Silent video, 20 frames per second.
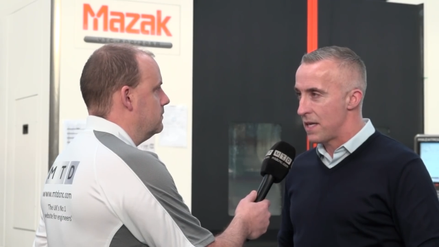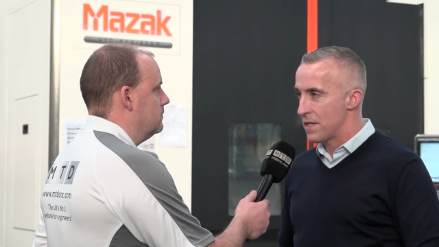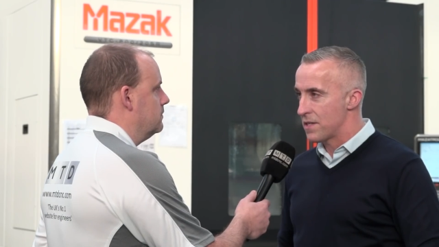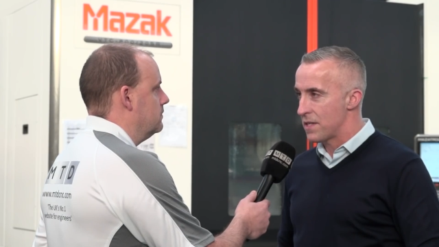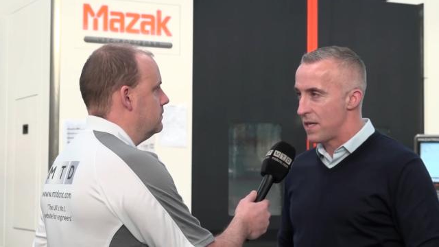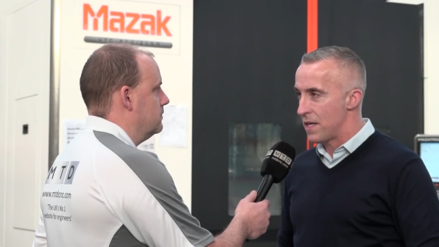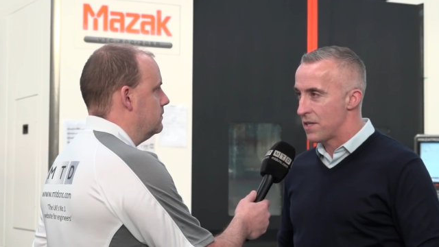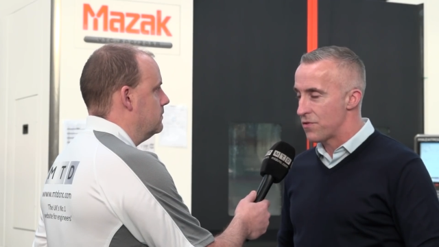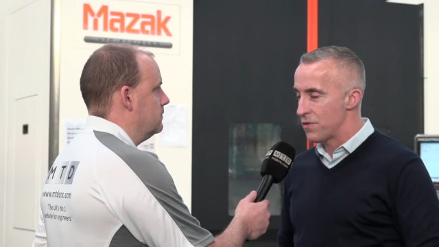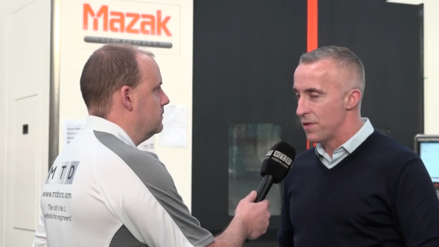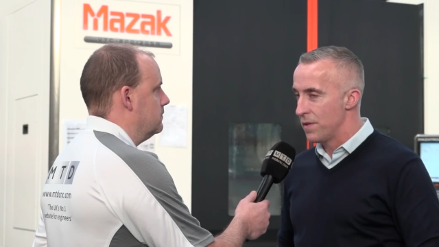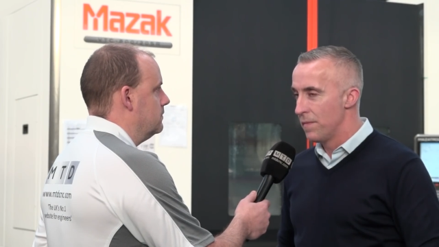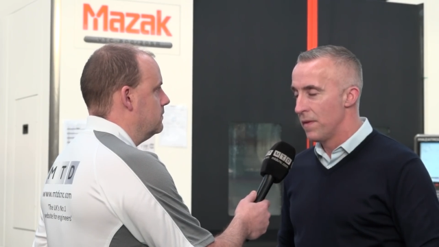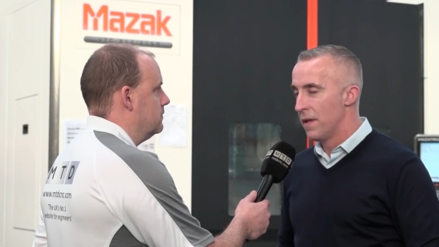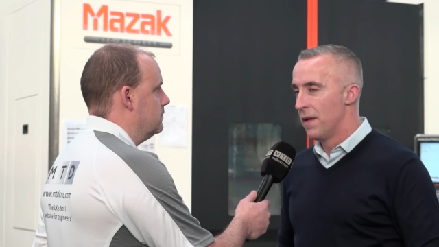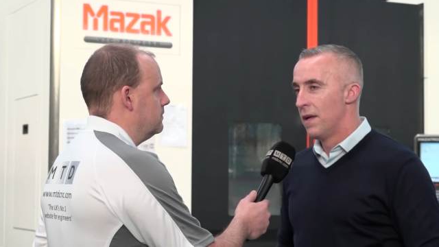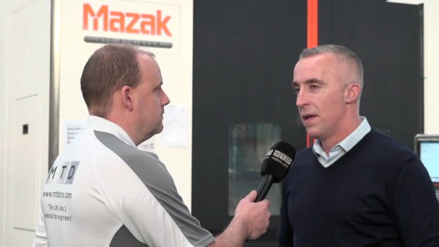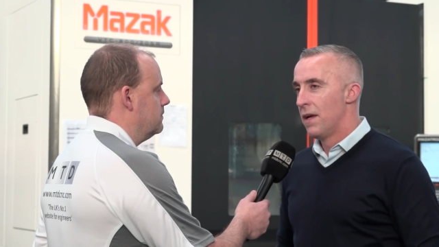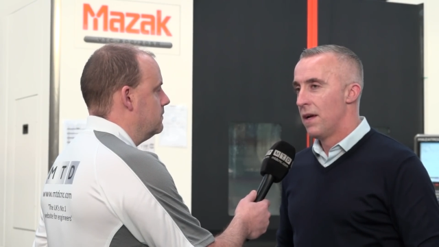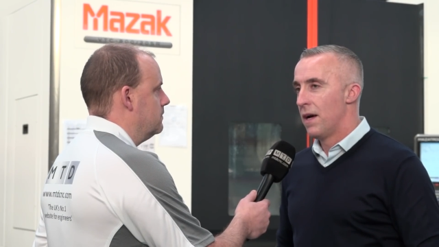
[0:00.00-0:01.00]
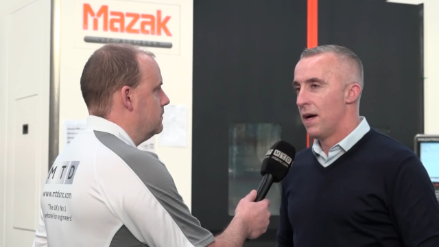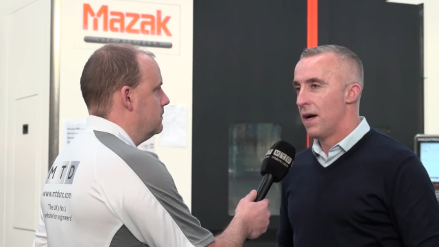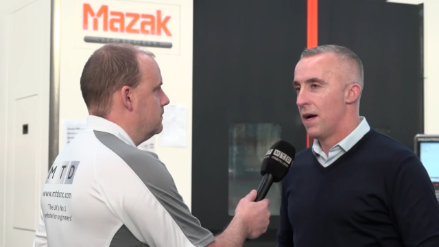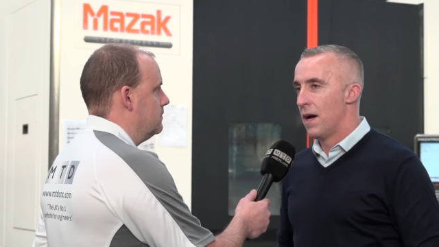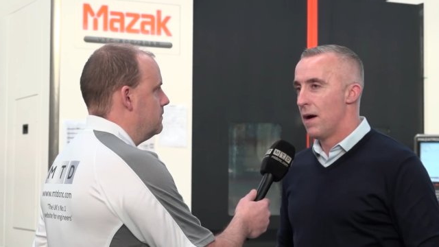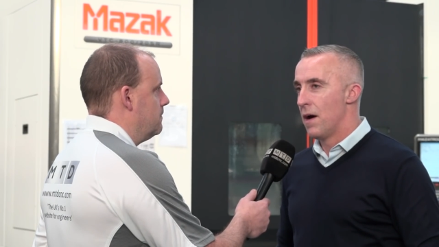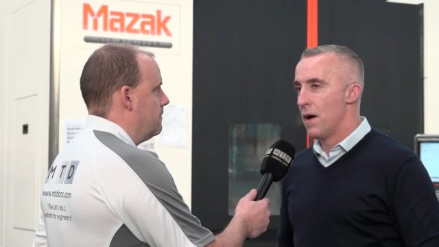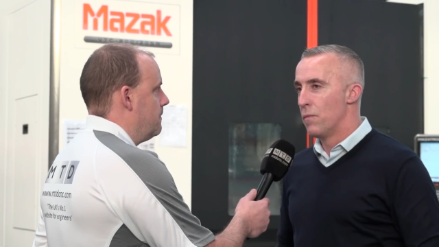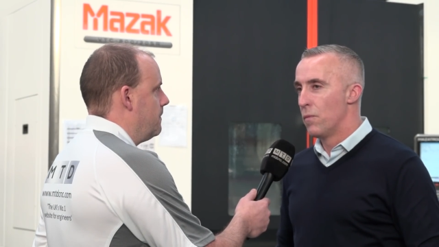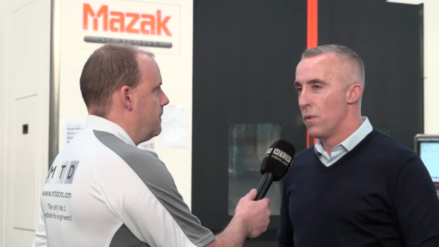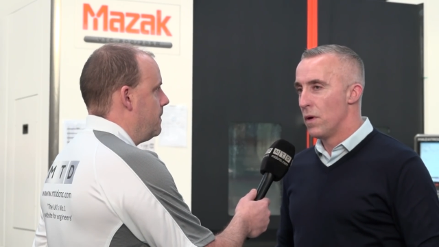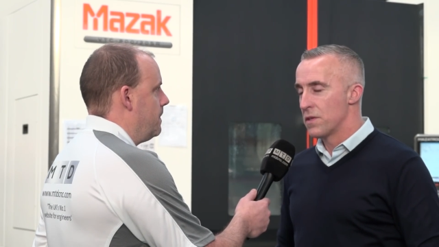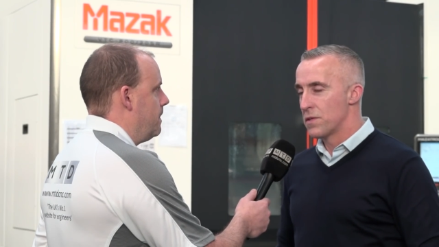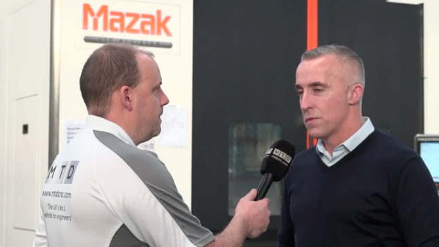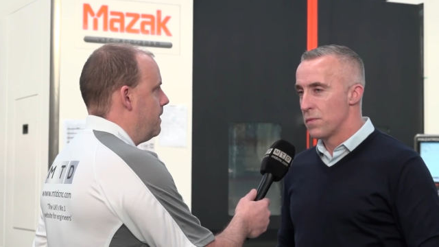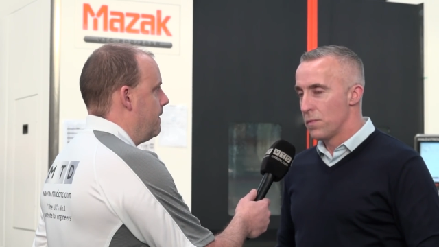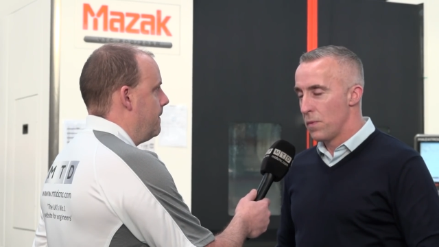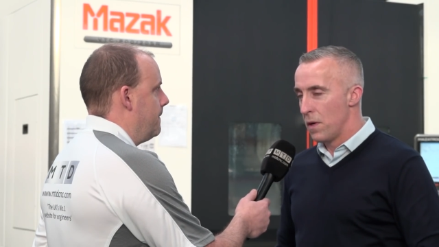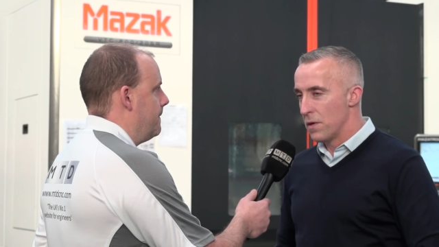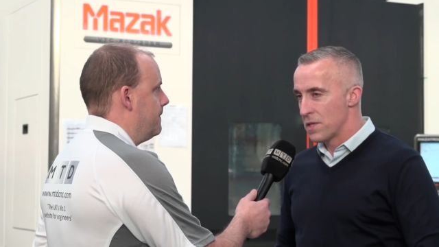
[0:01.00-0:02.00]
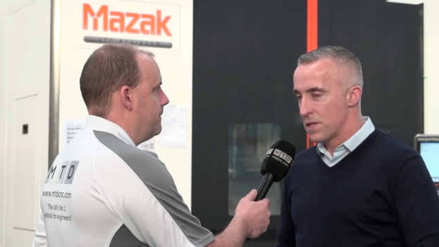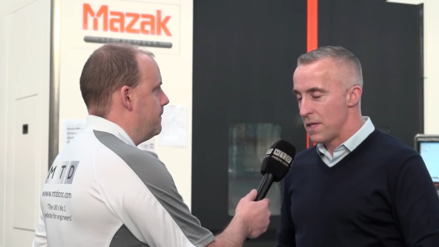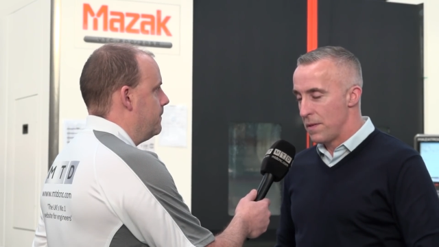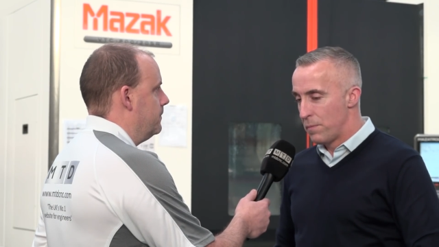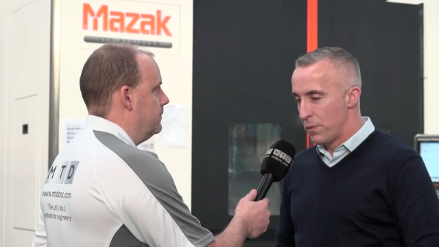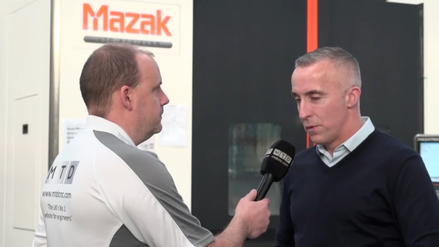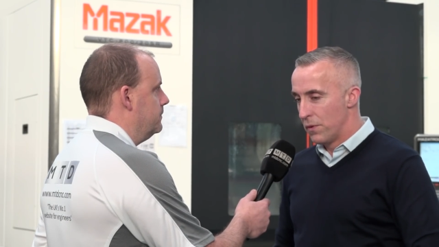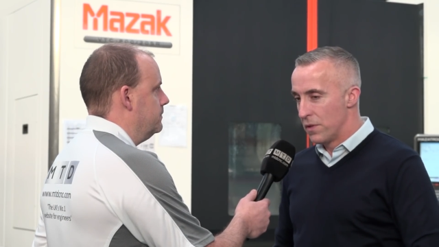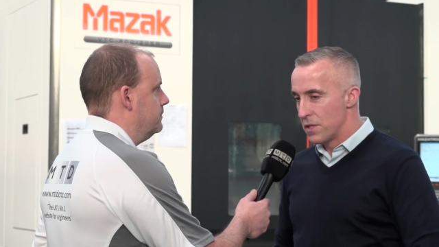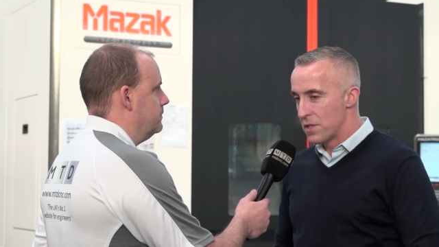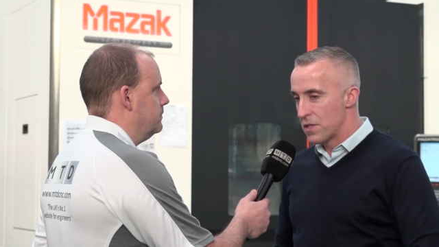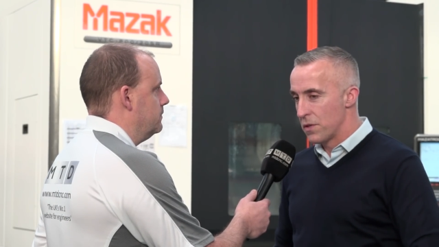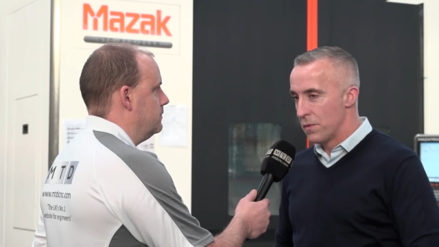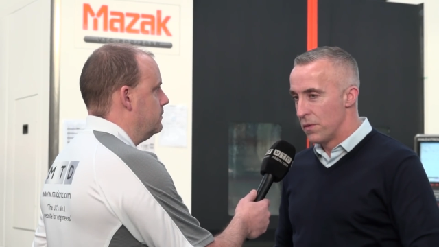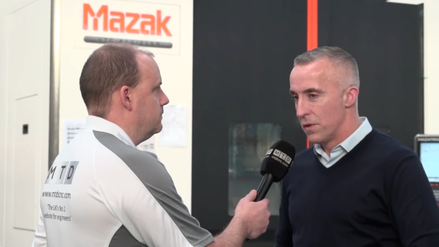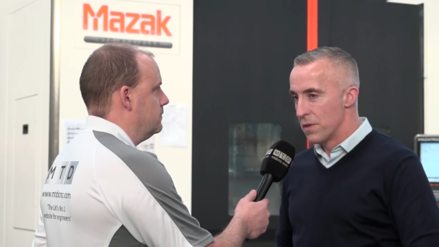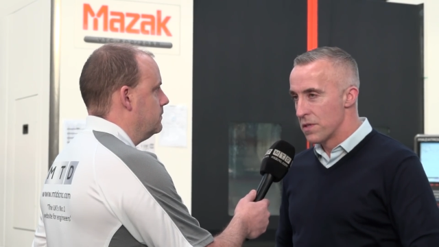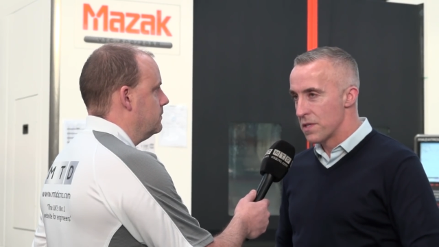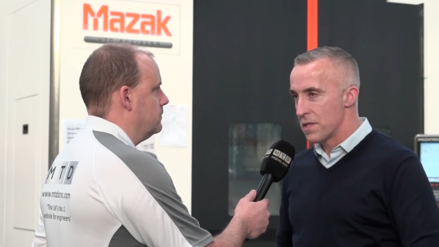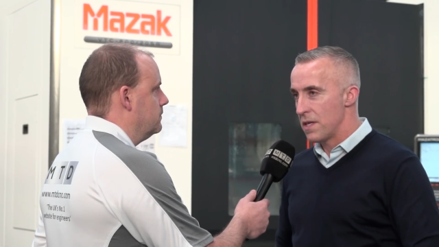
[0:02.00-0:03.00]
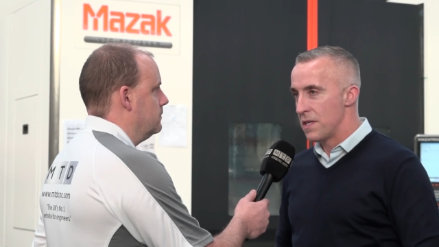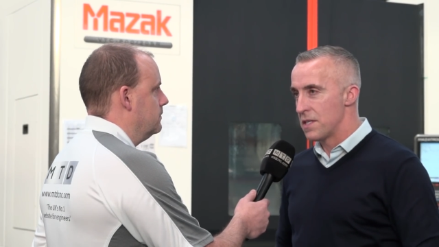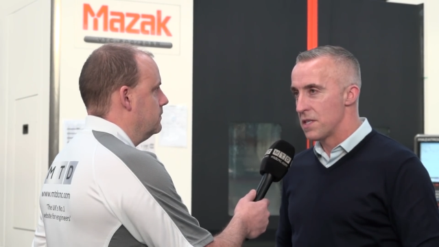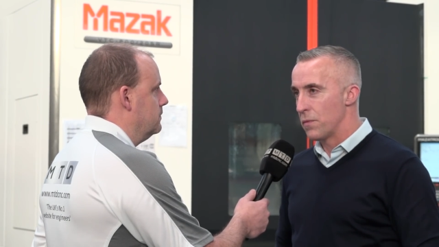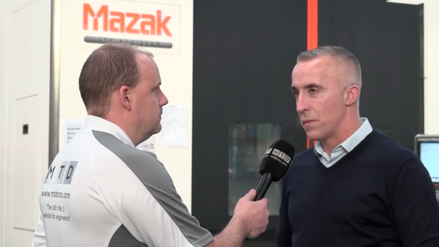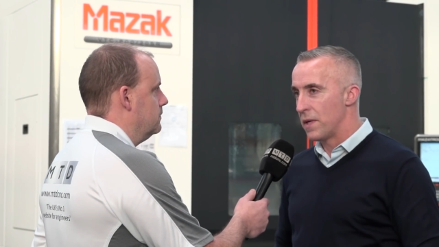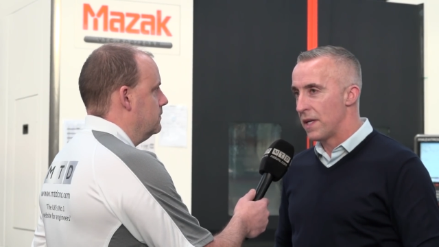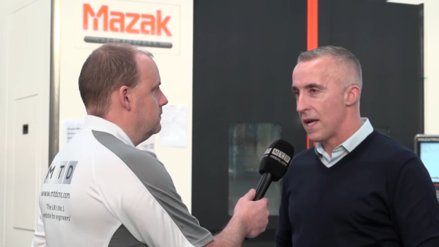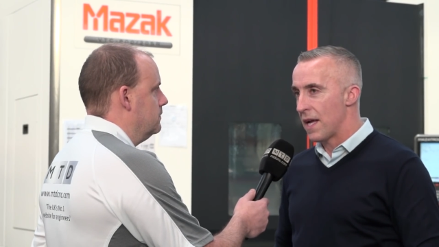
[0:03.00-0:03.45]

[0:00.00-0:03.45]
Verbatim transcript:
Speaker 1: etc. Uh, and what's, what's important to us is that we